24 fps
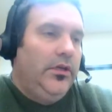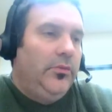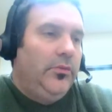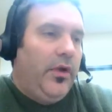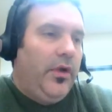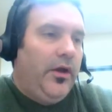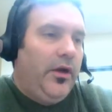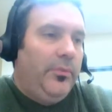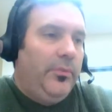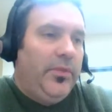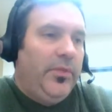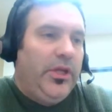
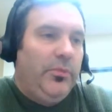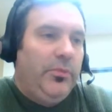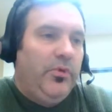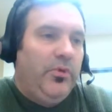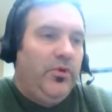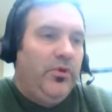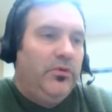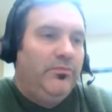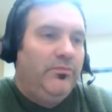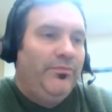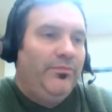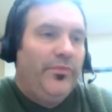on
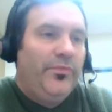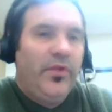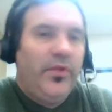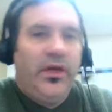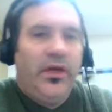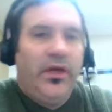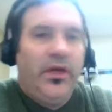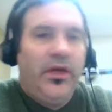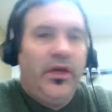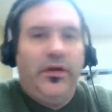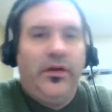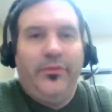people.
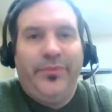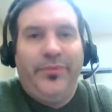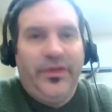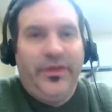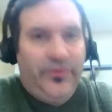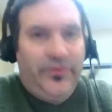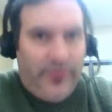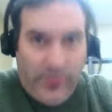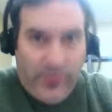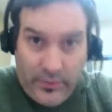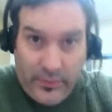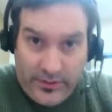
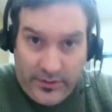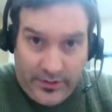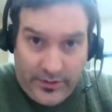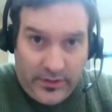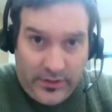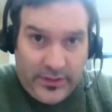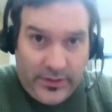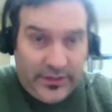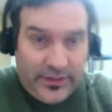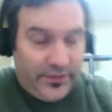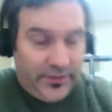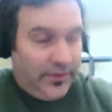Basically, what they're
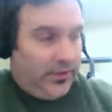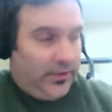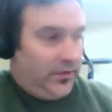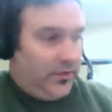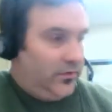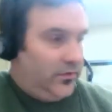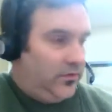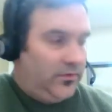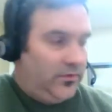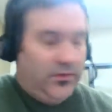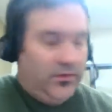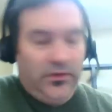collecting
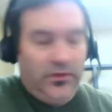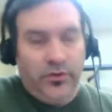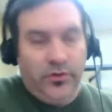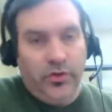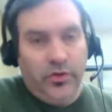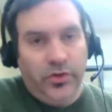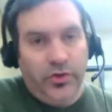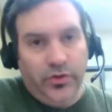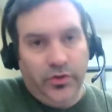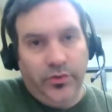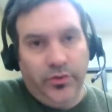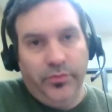is
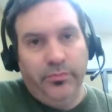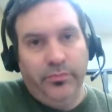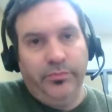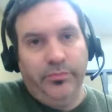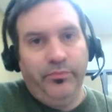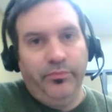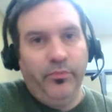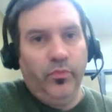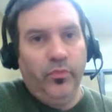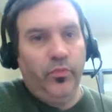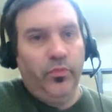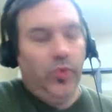who
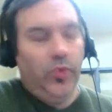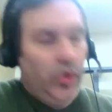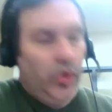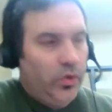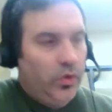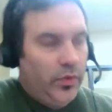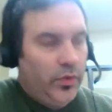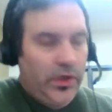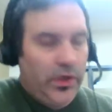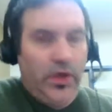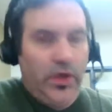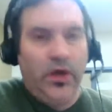
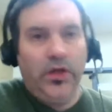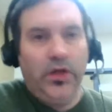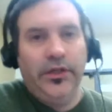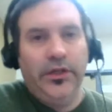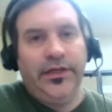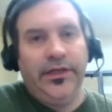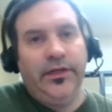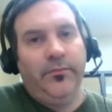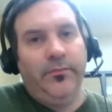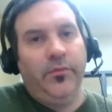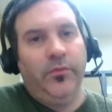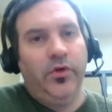we're
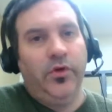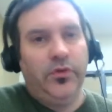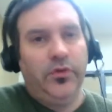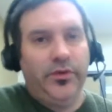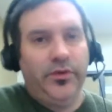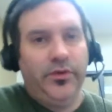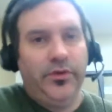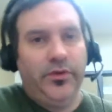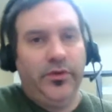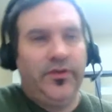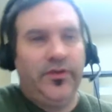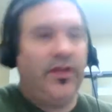calling, who
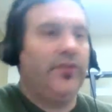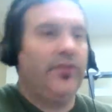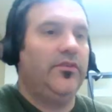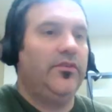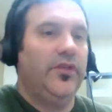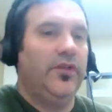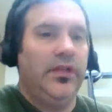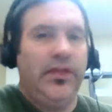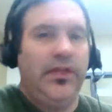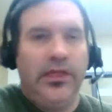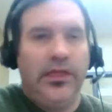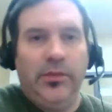we're texting
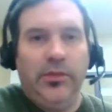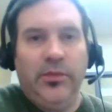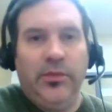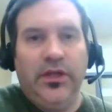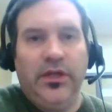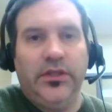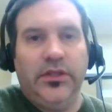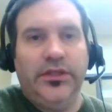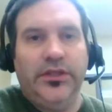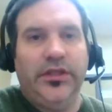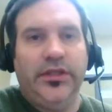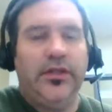and
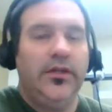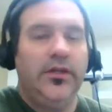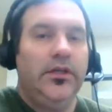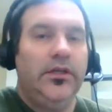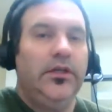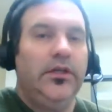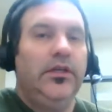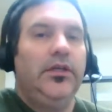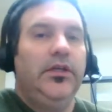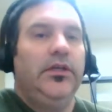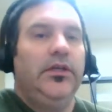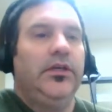emailing,
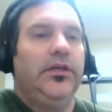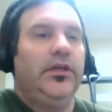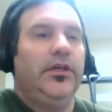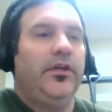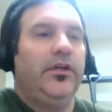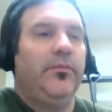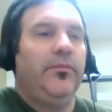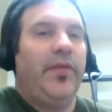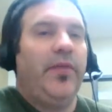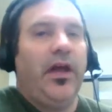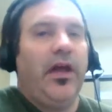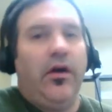
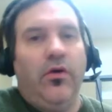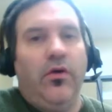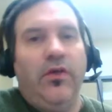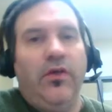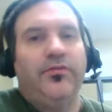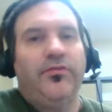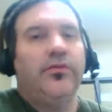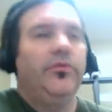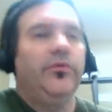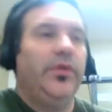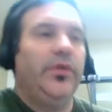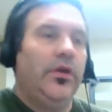how
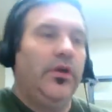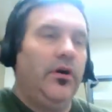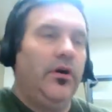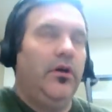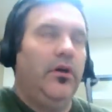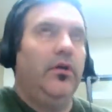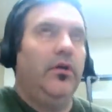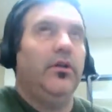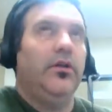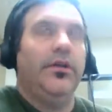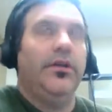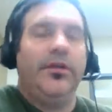often we
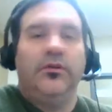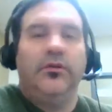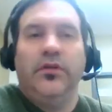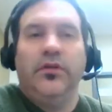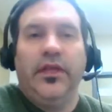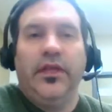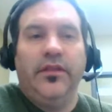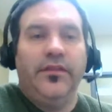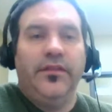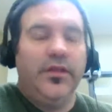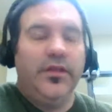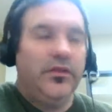call,
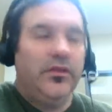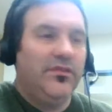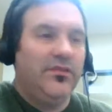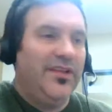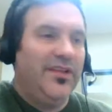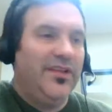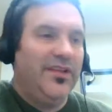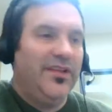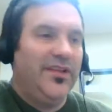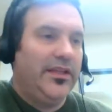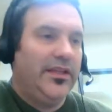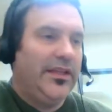and things
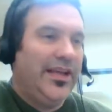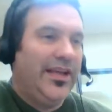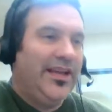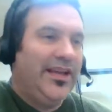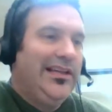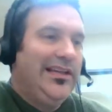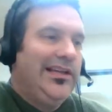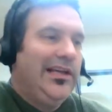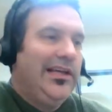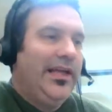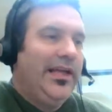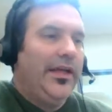like that.
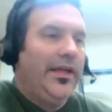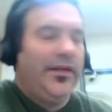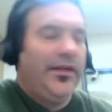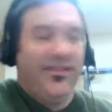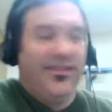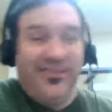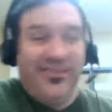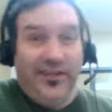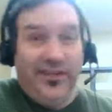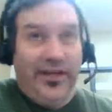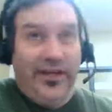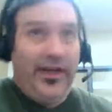And it's
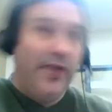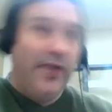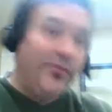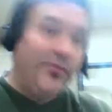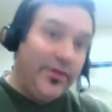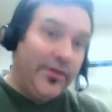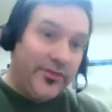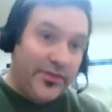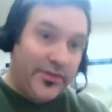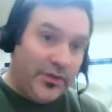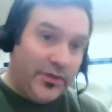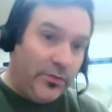not every
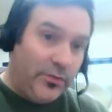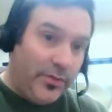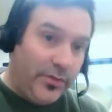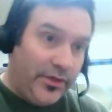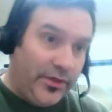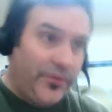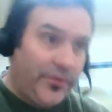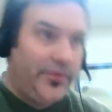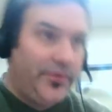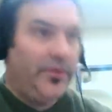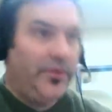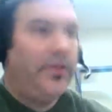single
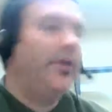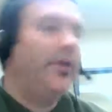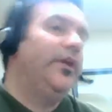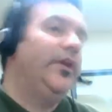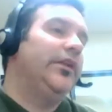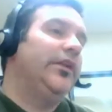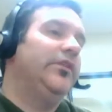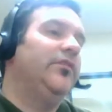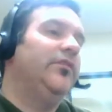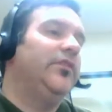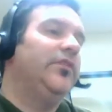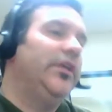person in the
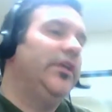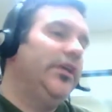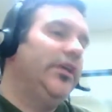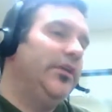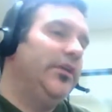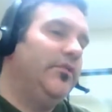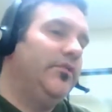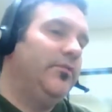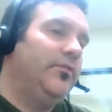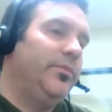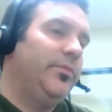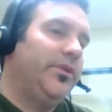United
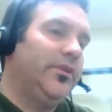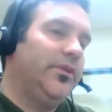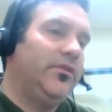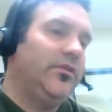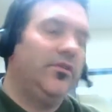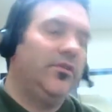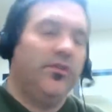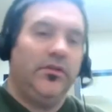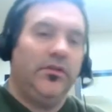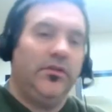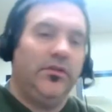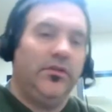States, but
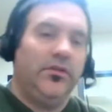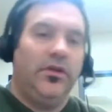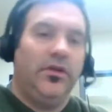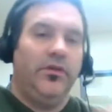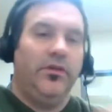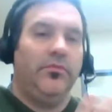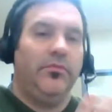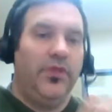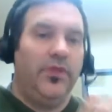it's a